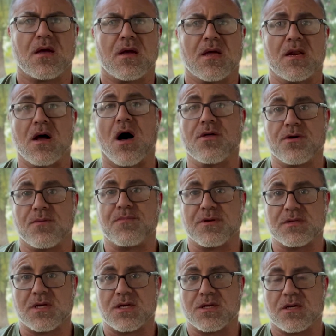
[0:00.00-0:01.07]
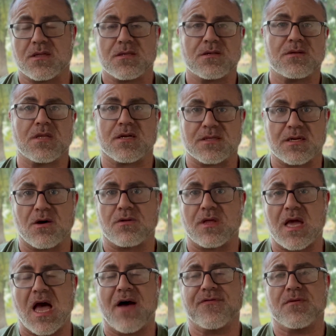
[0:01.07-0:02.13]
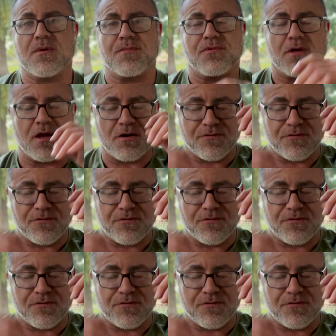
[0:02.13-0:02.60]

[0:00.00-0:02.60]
in other positions. Doesn't only have to be planar